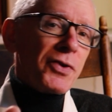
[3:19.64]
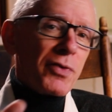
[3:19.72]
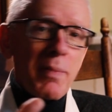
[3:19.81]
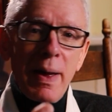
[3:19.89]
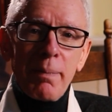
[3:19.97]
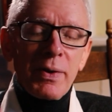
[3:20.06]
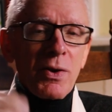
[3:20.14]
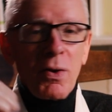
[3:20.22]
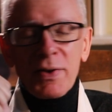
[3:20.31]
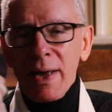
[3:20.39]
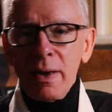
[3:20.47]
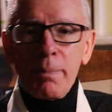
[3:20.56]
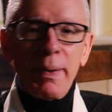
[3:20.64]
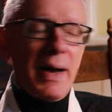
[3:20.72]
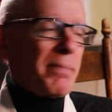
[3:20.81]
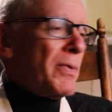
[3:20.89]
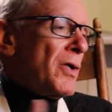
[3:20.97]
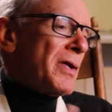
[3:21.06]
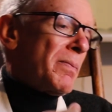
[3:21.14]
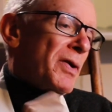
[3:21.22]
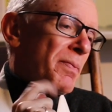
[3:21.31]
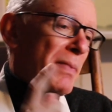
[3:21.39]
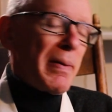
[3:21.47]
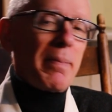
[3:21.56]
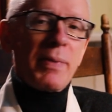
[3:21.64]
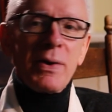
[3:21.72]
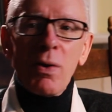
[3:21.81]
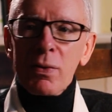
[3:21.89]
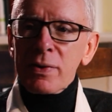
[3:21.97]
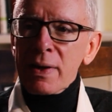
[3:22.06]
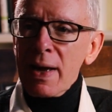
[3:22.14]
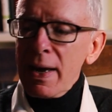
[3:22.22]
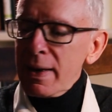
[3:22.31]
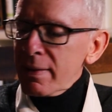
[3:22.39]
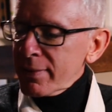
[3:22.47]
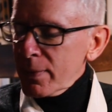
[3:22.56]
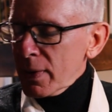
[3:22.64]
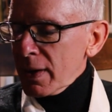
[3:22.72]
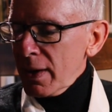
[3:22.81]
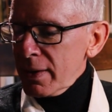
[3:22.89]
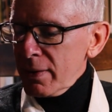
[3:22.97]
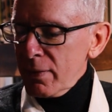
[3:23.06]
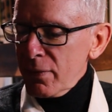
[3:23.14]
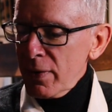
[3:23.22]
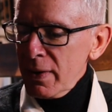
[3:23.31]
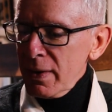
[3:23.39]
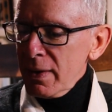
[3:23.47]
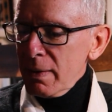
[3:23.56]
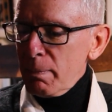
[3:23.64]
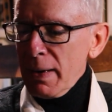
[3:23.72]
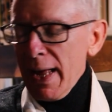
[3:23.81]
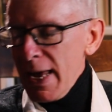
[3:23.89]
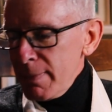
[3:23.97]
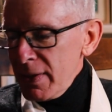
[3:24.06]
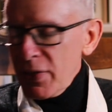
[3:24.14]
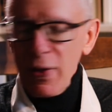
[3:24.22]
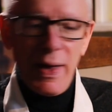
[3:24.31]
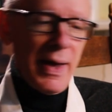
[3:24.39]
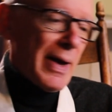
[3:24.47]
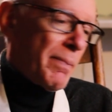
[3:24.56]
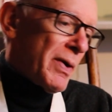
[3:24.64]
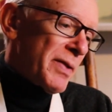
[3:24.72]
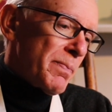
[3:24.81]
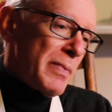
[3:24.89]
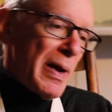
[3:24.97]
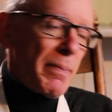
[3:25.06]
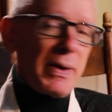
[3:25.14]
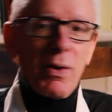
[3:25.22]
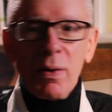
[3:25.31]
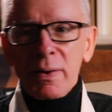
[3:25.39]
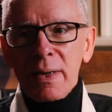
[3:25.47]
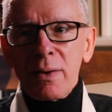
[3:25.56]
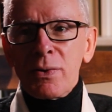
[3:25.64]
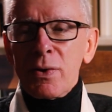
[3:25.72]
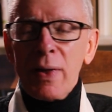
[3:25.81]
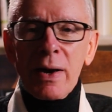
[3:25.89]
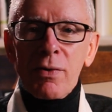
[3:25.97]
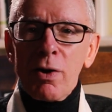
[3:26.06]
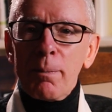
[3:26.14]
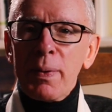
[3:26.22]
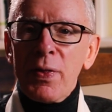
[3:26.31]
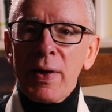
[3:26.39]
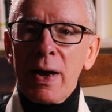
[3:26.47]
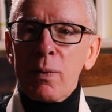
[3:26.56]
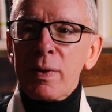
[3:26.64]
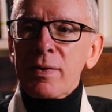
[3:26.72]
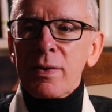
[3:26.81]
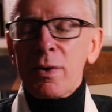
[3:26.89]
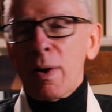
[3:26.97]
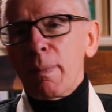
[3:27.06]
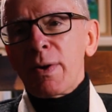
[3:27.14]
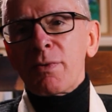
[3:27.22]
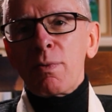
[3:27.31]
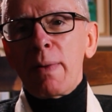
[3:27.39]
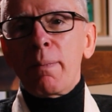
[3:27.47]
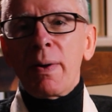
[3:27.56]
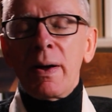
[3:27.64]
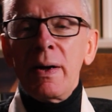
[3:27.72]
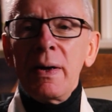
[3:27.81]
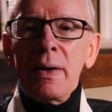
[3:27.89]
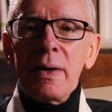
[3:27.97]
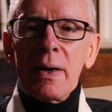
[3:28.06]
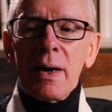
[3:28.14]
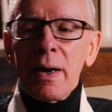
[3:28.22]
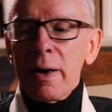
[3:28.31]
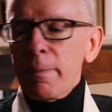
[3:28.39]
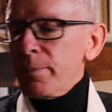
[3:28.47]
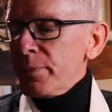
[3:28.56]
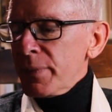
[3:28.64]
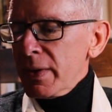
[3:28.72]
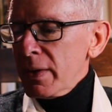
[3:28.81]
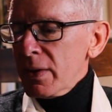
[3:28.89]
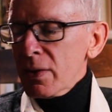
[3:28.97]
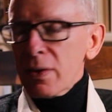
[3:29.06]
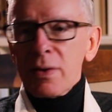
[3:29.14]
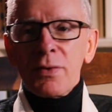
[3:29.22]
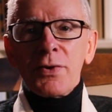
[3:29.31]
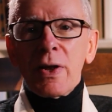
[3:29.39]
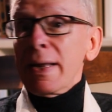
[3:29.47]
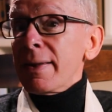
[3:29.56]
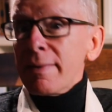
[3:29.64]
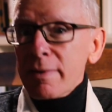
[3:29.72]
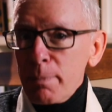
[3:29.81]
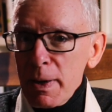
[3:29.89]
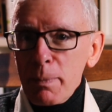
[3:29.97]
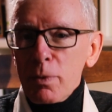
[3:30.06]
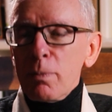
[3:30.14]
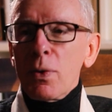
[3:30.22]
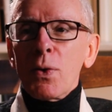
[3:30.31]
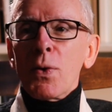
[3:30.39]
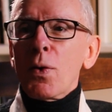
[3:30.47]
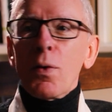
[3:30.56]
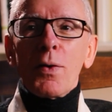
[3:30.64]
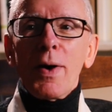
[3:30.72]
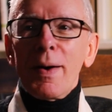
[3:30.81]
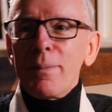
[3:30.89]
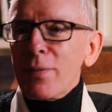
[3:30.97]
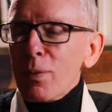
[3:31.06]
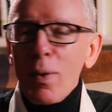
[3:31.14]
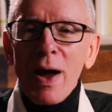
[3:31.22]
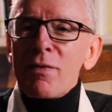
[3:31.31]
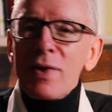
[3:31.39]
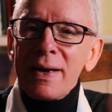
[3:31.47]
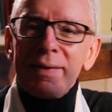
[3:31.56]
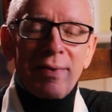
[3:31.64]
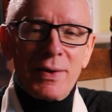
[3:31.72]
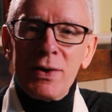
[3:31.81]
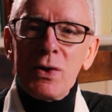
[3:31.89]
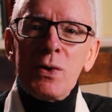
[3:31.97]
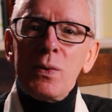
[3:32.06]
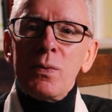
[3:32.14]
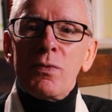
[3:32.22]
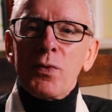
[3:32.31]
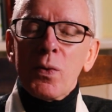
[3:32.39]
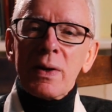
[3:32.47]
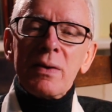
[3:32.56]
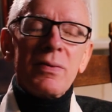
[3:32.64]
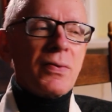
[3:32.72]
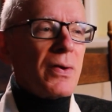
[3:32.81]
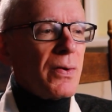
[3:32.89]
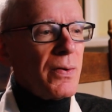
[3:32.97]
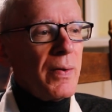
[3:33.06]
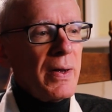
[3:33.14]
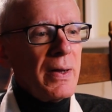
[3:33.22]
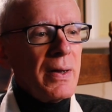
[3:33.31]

remember not to get in a bad mood. I must remember not to get into a kind of blamey thing. I must remember not to do that grumpy thing I always do. I must remember to listen to people more. Whatever it is that you fall into,